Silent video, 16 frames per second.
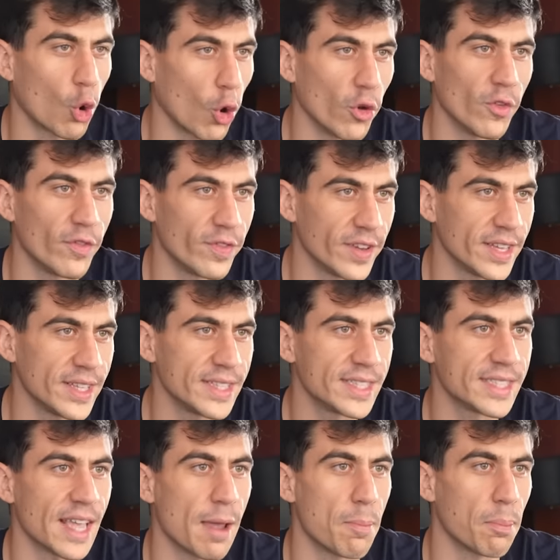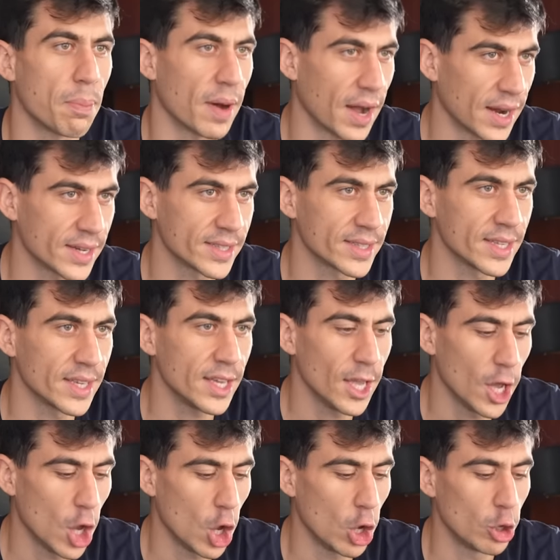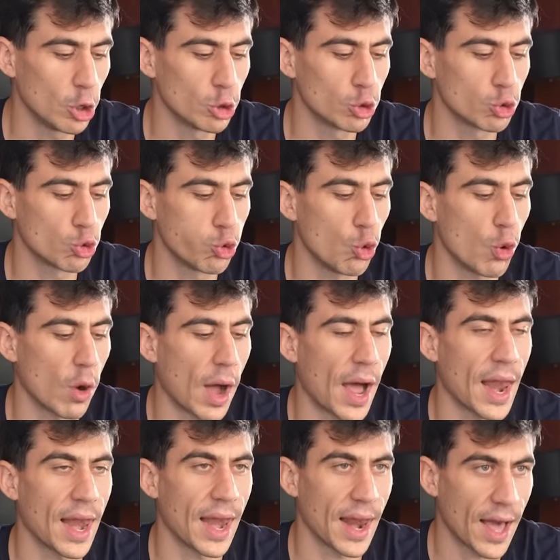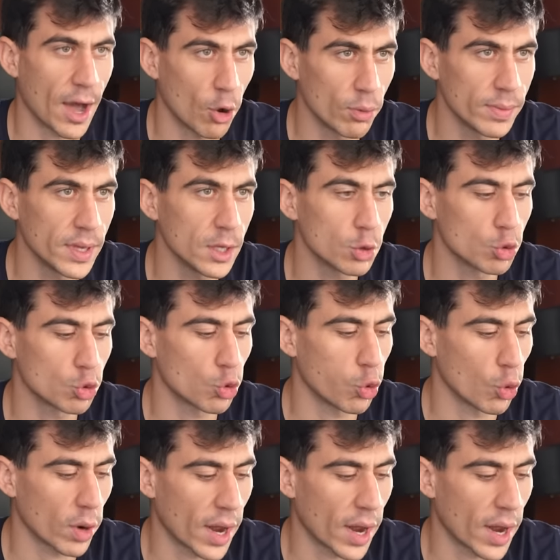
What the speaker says: convince a party to allow me to